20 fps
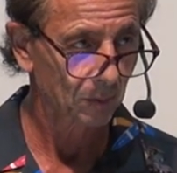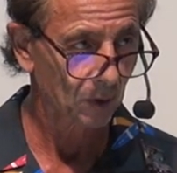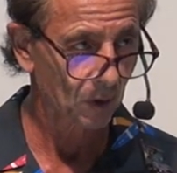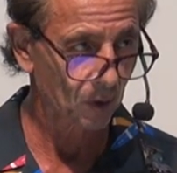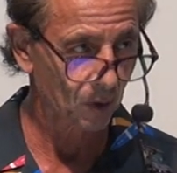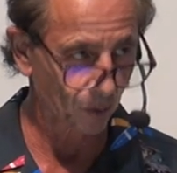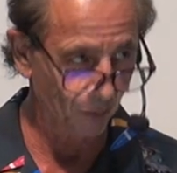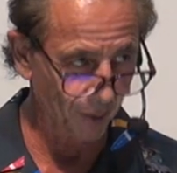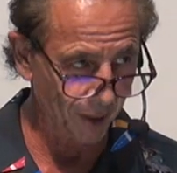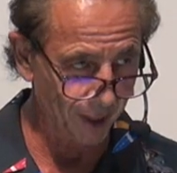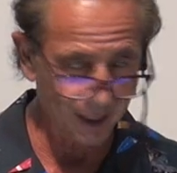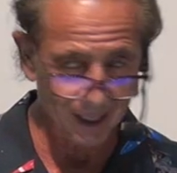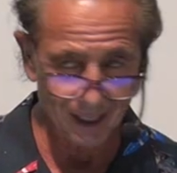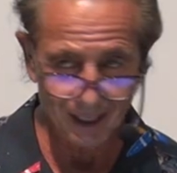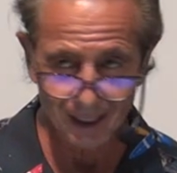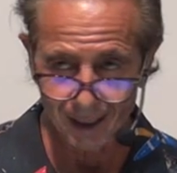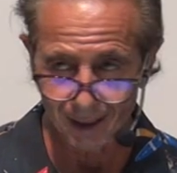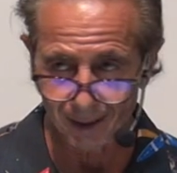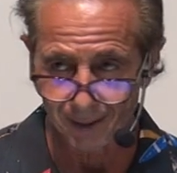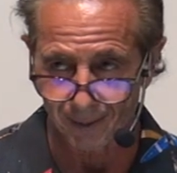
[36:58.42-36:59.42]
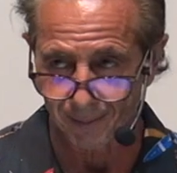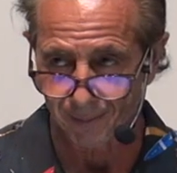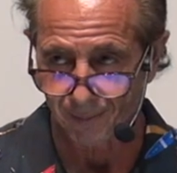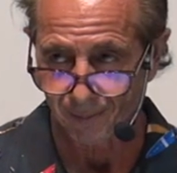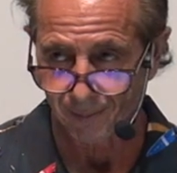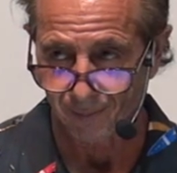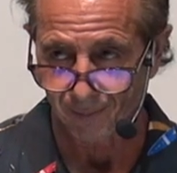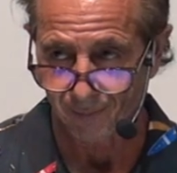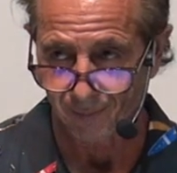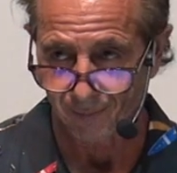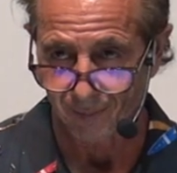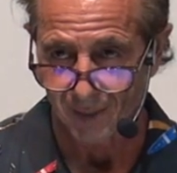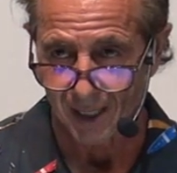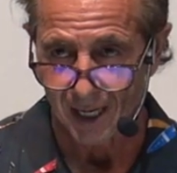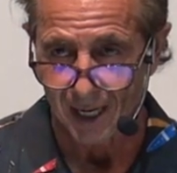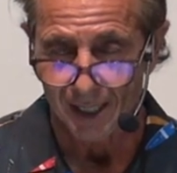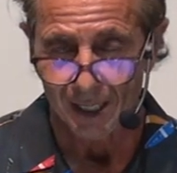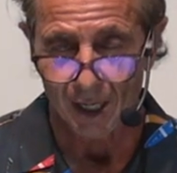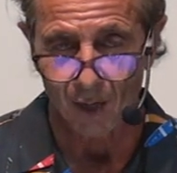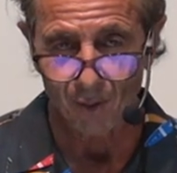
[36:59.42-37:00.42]
Does everybody get it?
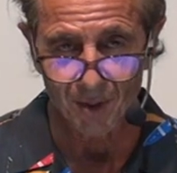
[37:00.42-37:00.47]
Now